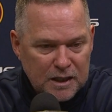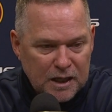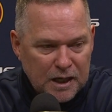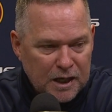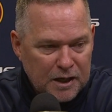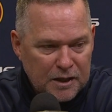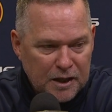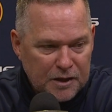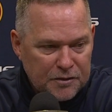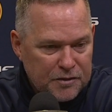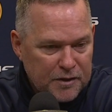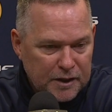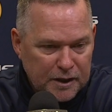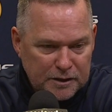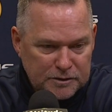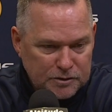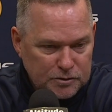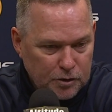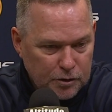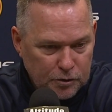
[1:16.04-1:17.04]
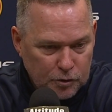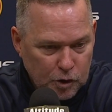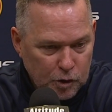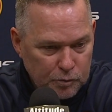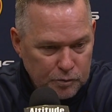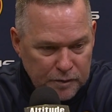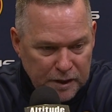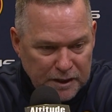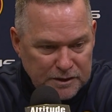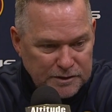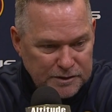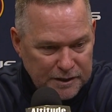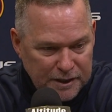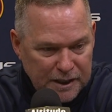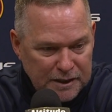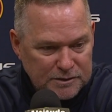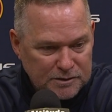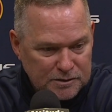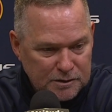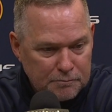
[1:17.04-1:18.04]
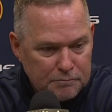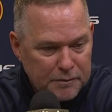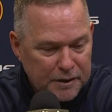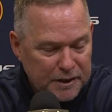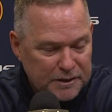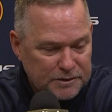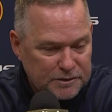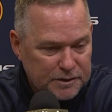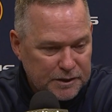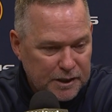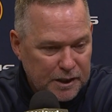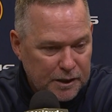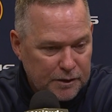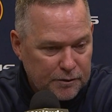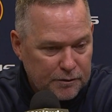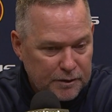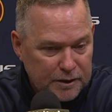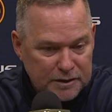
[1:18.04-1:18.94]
I think our starting group needs to get some minutes together.